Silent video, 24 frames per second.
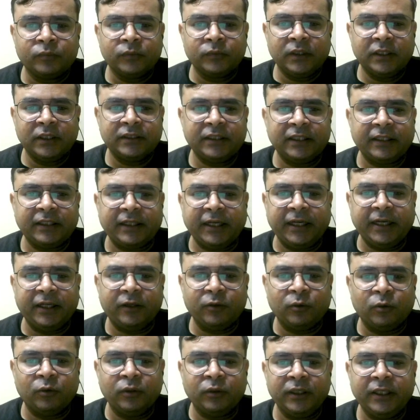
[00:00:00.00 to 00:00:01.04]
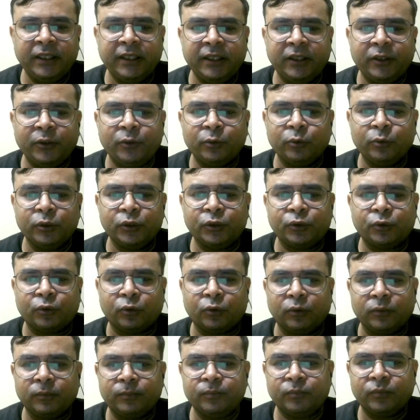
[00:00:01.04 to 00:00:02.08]
Is it right? Only two
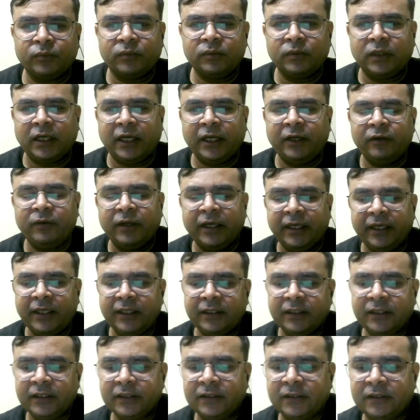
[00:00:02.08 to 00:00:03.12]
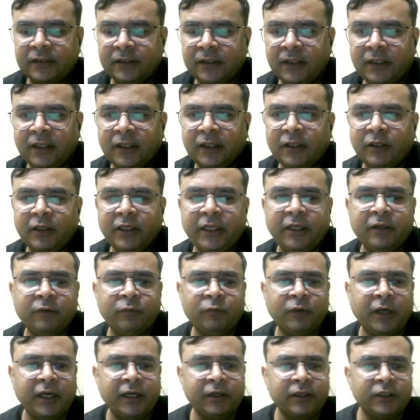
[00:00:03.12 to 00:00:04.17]
stroke. Are you getting this? In
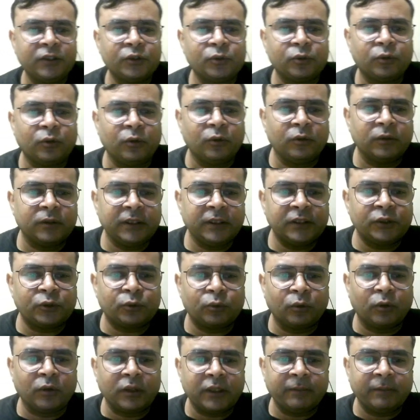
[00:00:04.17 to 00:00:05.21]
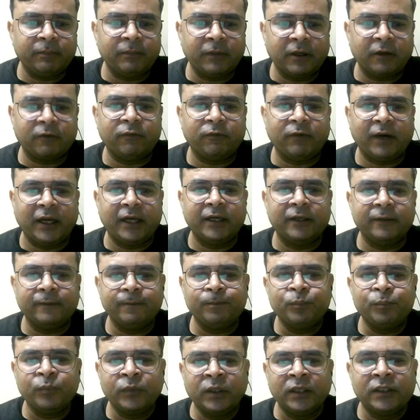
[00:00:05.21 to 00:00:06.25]
one stroke, stroke number 1,
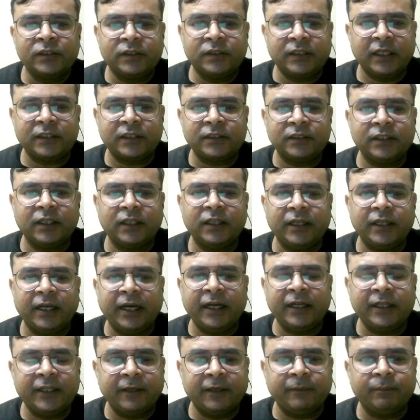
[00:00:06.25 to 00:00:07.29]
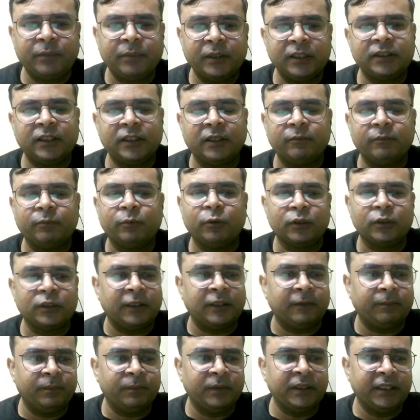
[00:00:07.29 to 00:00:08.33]
suction and compression both
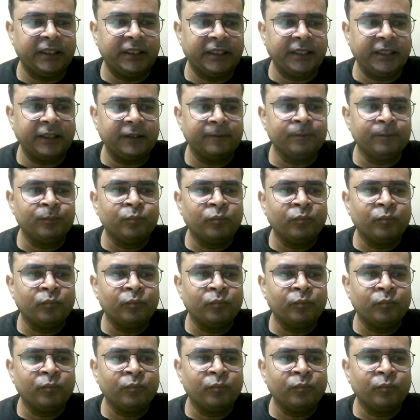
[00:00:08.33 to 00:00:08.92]
completed.